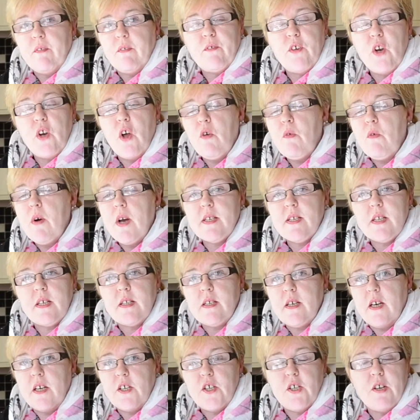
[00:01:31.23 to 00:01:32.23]
have no
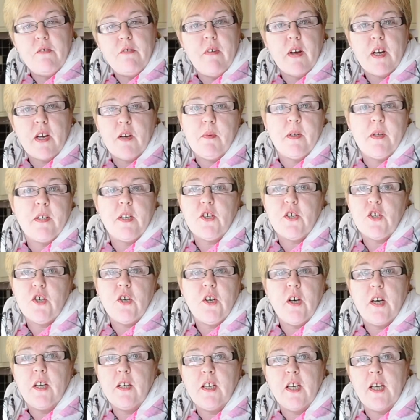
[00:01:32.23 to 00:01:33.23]
hesitation in recommending Joe
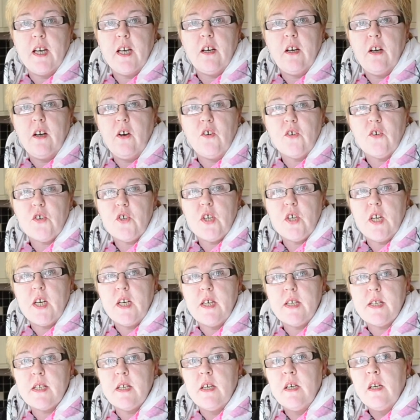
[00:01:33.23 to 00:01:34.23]
Hanley at
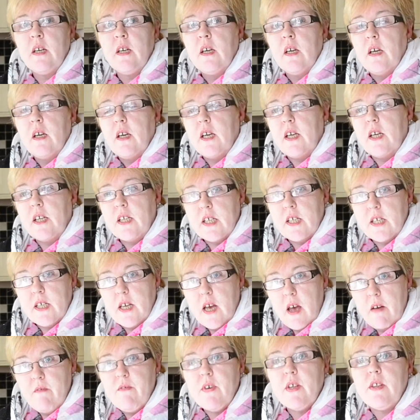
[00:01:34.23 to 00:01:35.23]
Auctioneers. He did
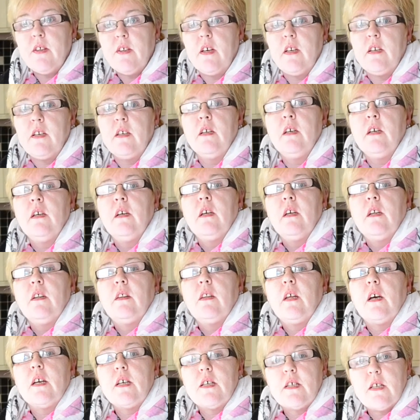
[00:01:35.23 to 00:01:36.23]
everything
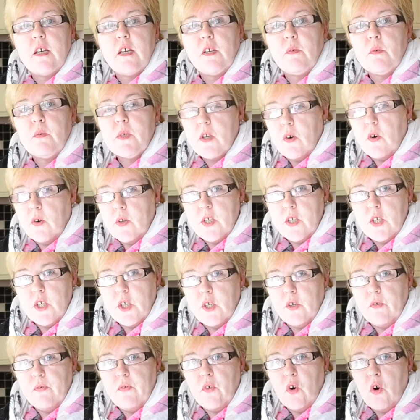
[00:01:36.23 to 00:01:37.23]
that he said he was going to
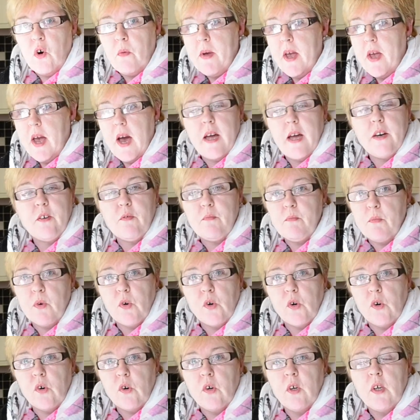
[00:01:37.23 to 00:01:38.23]
do for me and
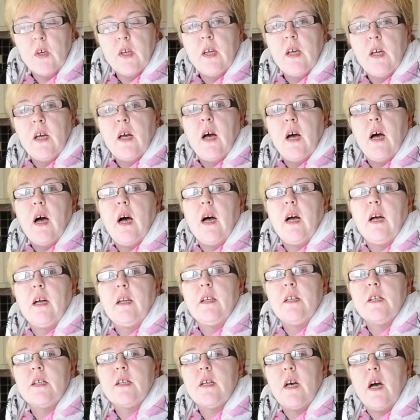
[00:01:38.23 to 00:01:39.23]
more.
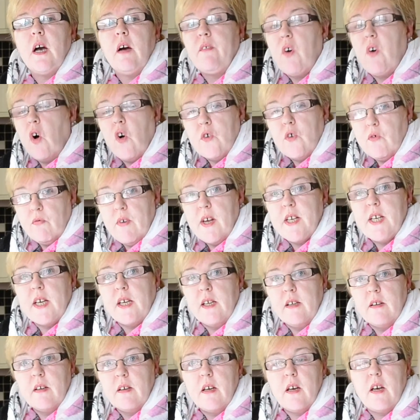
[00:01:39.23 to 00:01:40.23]
And I've
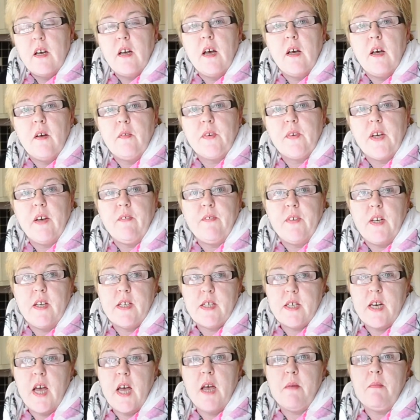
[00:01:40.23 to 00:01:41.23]
already uh, given
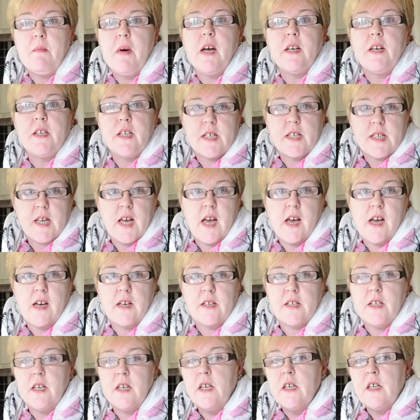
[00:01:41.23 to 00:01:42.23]
his name and his
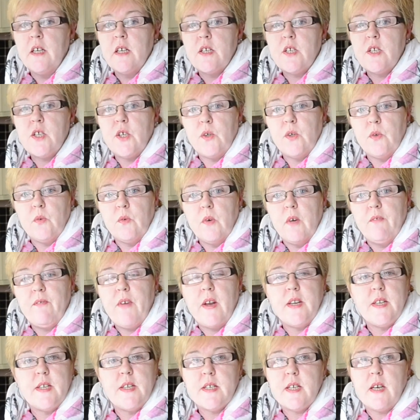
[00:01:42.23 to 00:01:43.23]
card to
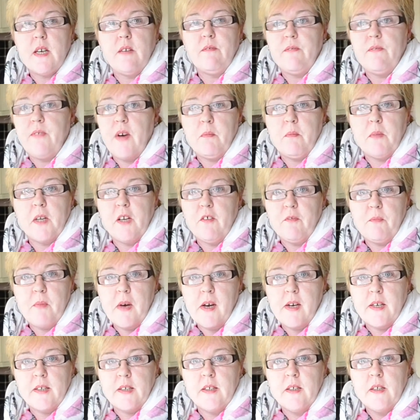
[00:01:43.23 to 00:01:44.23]
friends and family of mine
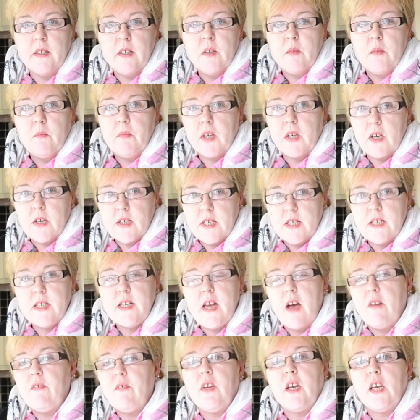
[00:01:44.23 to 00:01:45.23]
because he's
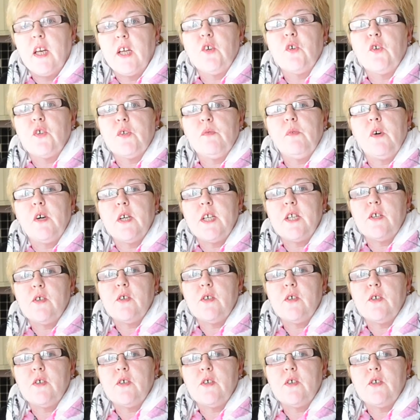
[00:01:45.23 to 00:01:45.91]
definitely good at what he